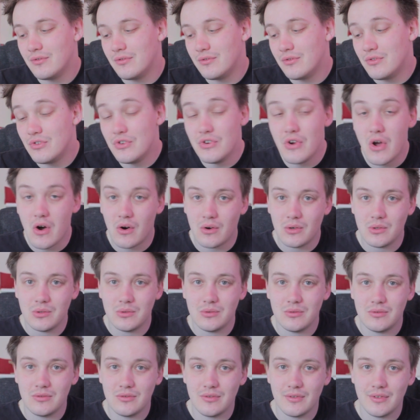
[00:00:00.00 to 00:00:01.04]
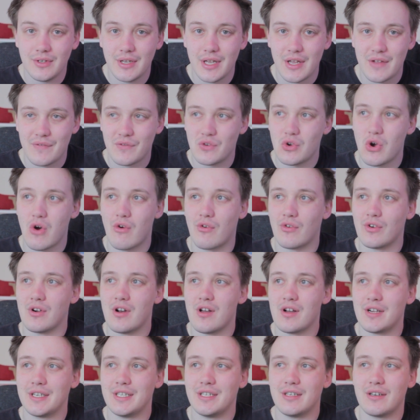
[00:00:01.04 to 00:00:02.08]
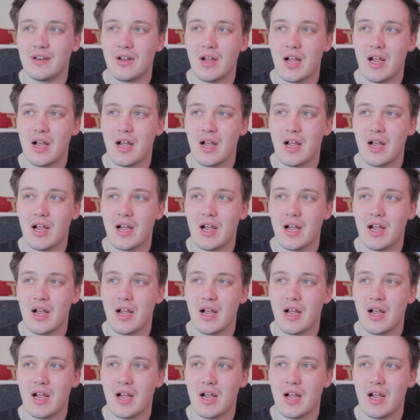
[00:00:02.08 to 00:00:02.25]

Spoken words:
know if Coraline